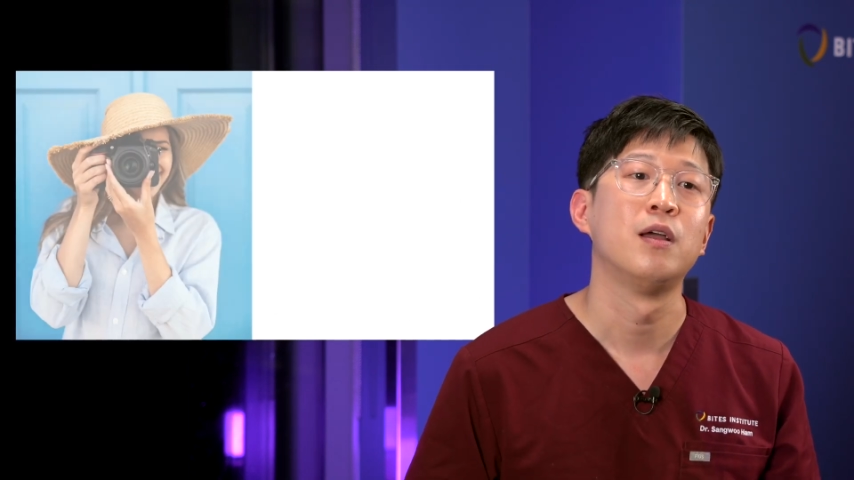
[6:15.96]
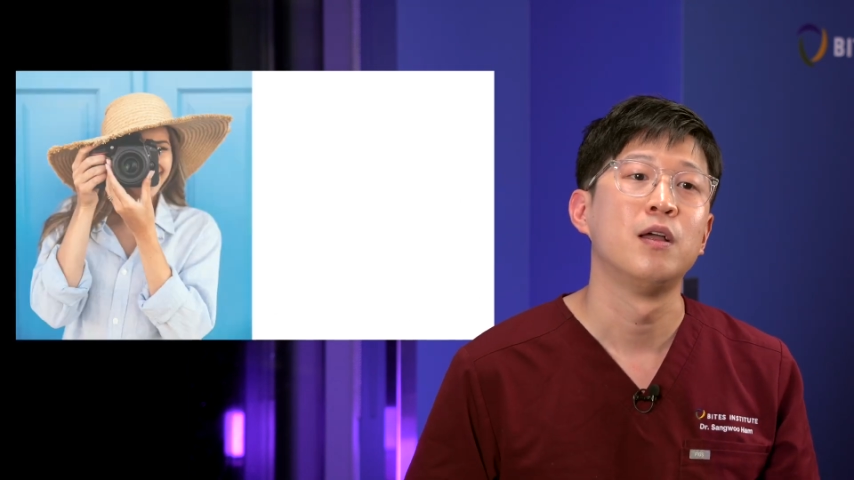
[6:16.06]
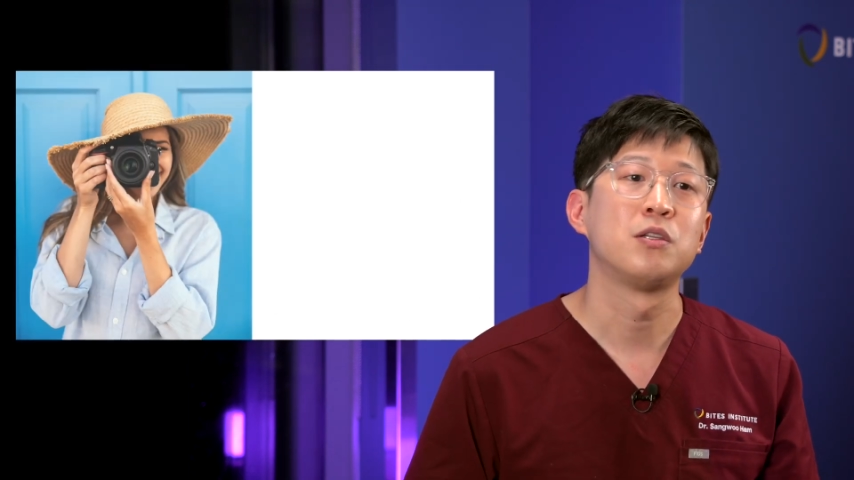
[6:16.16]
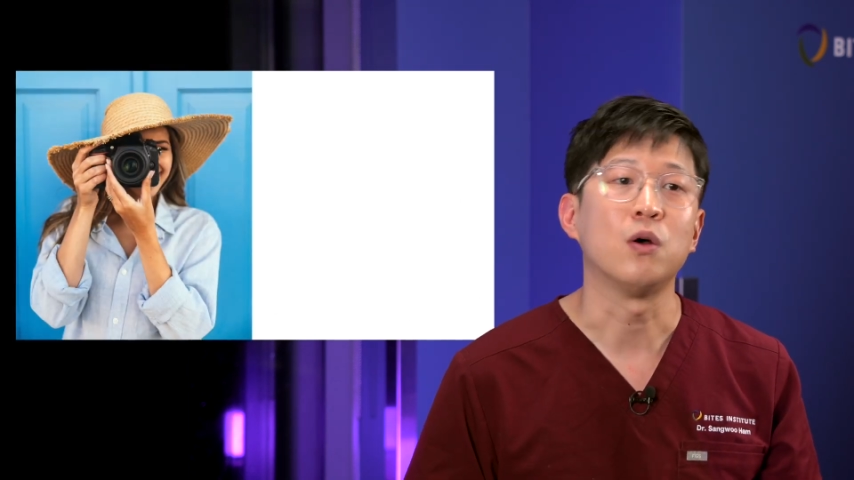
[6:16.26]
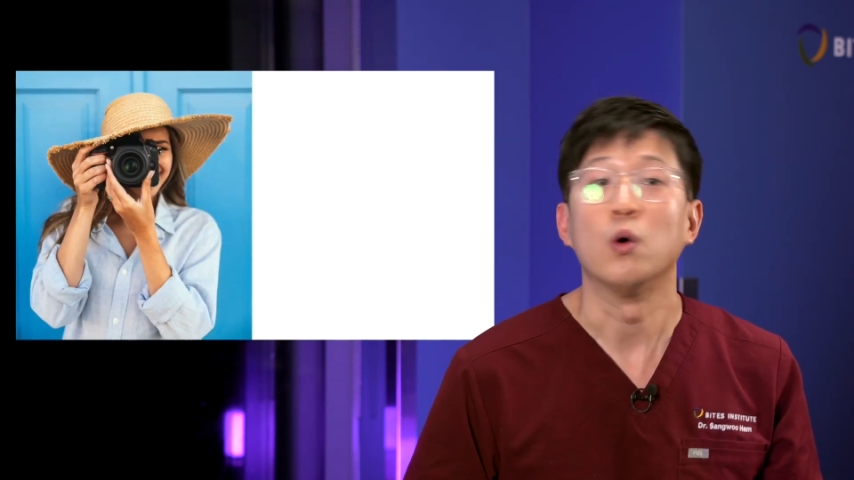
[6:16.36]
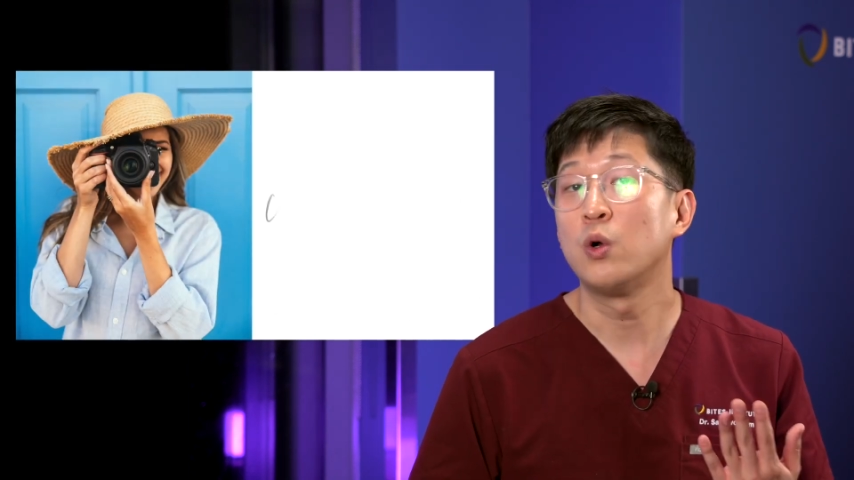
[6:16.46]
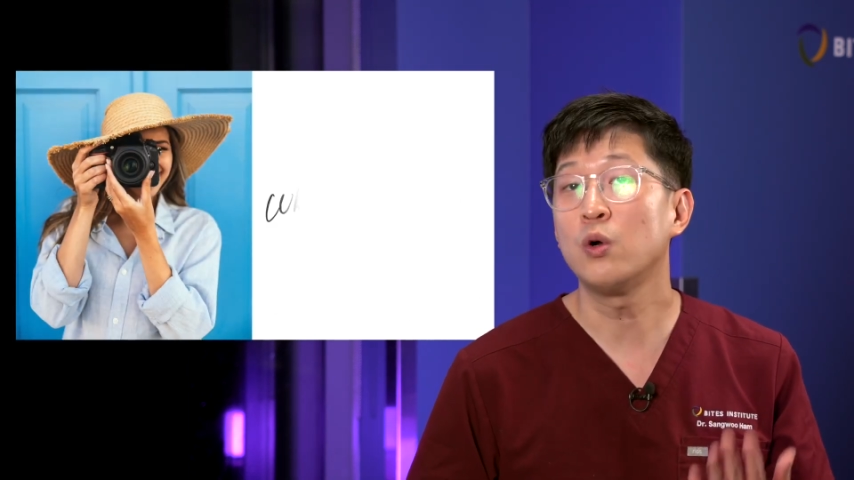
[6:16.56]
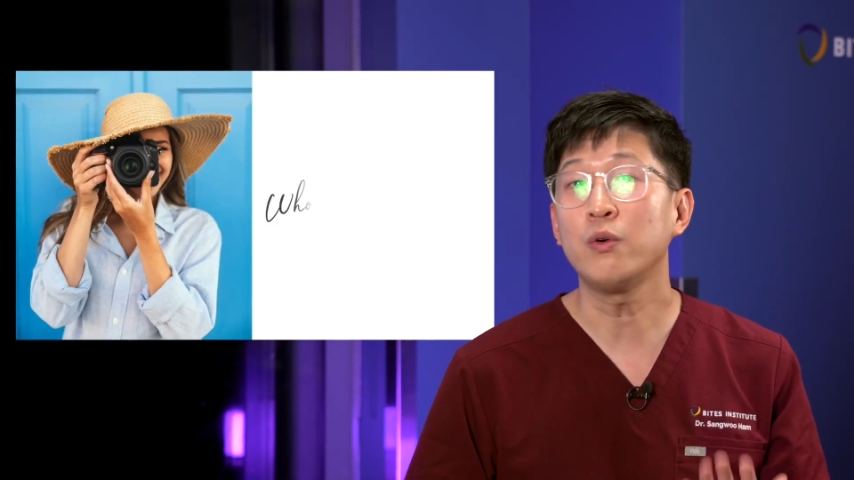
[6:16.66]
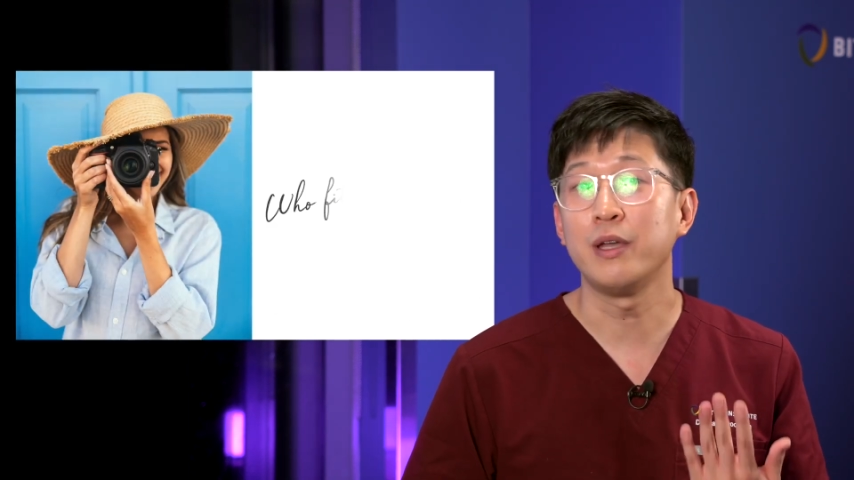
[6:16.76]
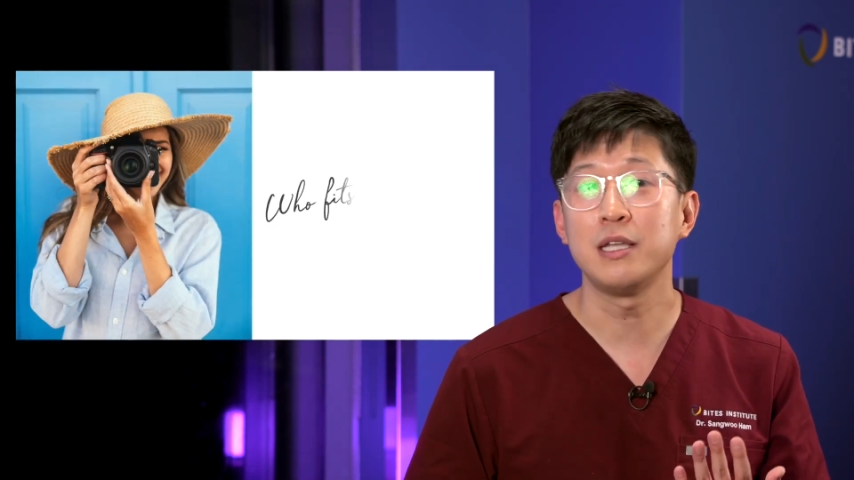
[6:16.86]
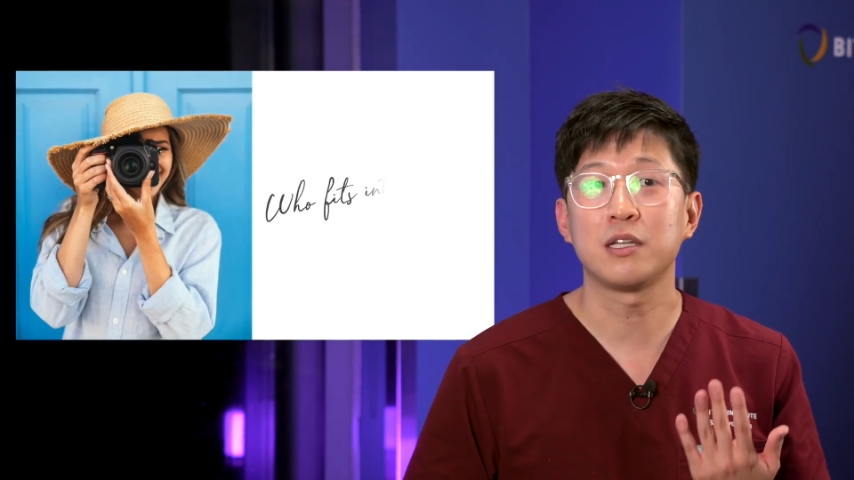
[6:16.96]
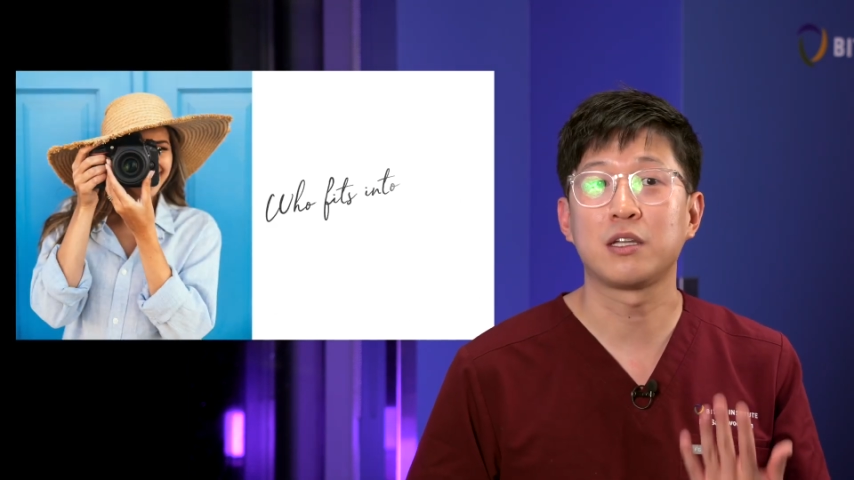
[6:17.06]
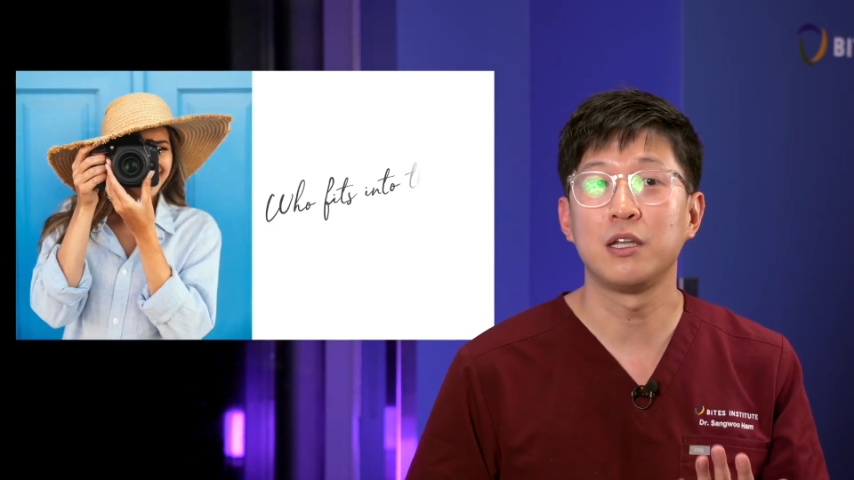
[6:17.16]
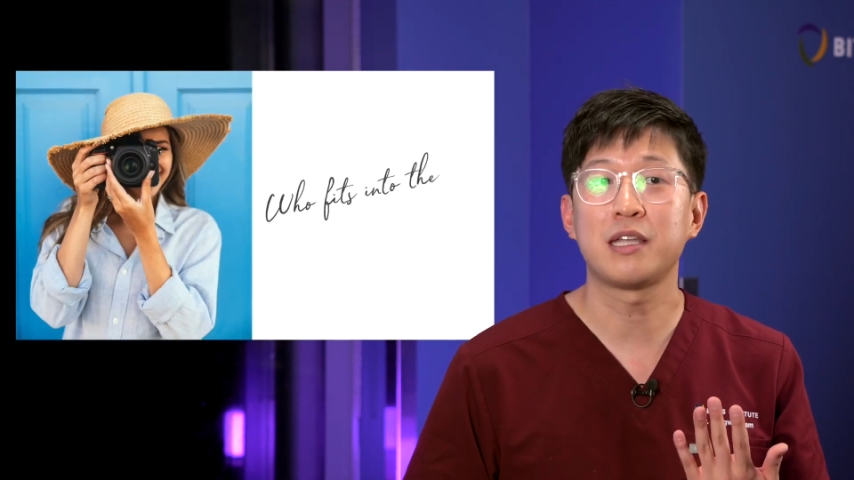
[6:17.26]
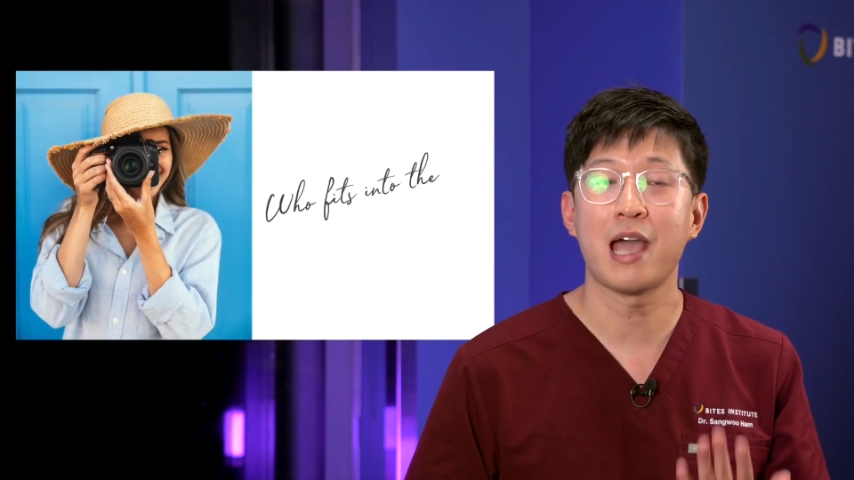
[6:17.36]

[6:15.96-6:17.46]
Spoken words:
So, who is a good